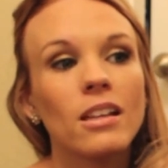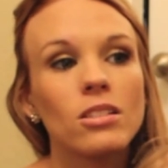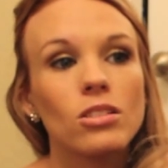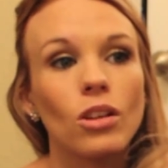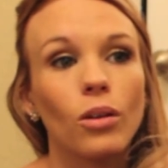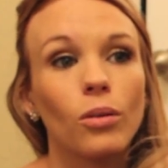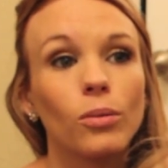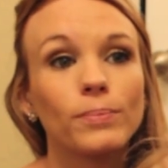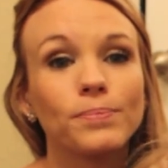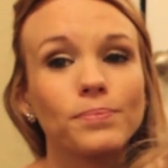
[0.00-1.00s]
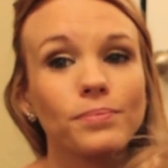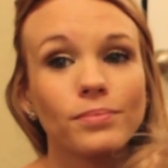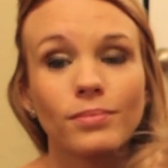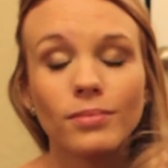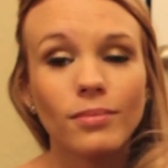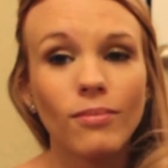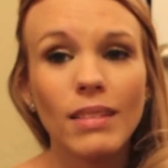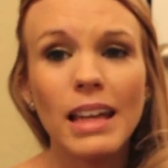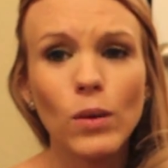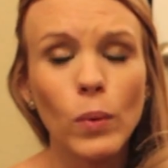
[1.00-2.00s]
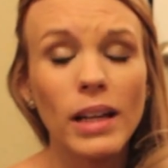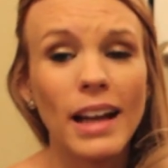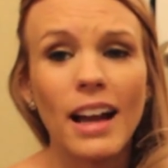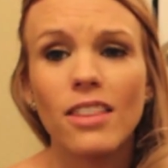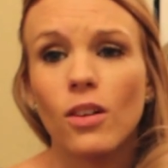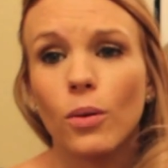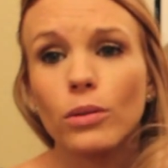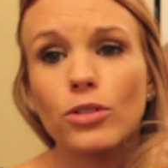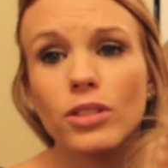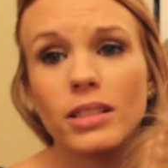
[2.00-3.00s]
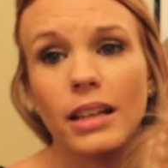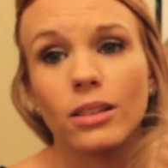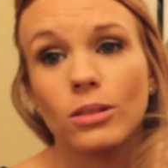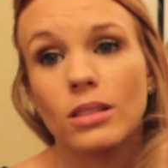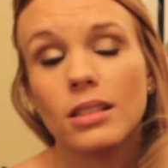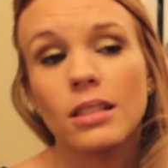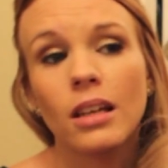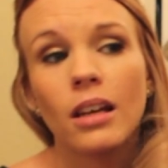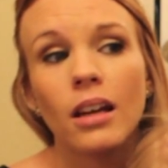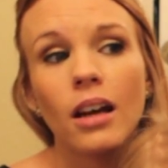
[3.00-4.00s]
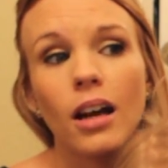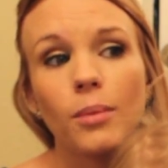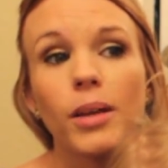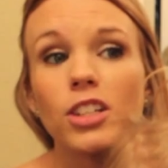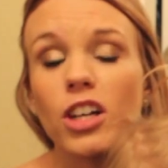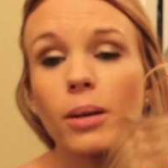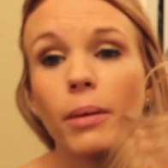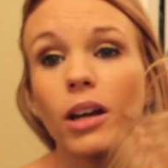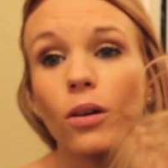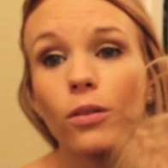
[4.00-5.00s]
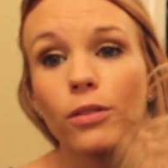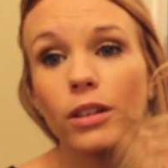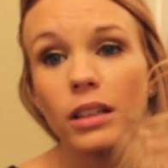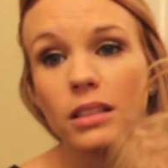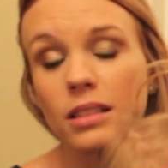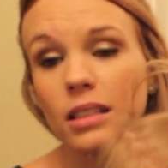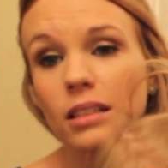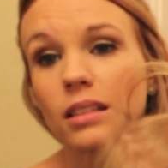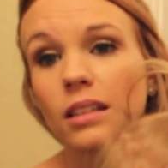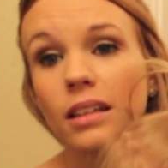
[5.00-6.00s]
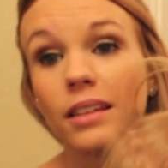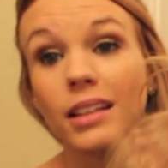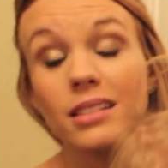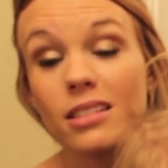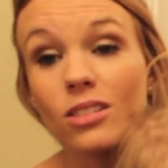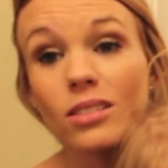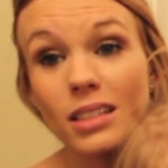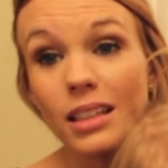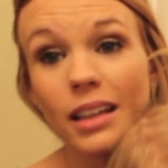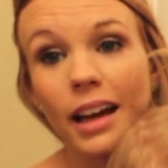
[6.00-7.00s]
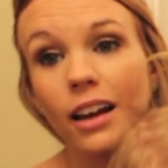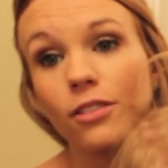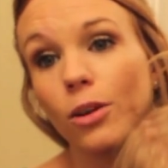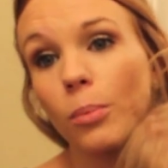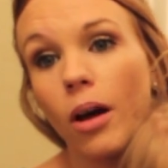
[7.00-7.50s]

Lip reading: So, and when I had the ultrasounds, they checked my ovaries and they still did have a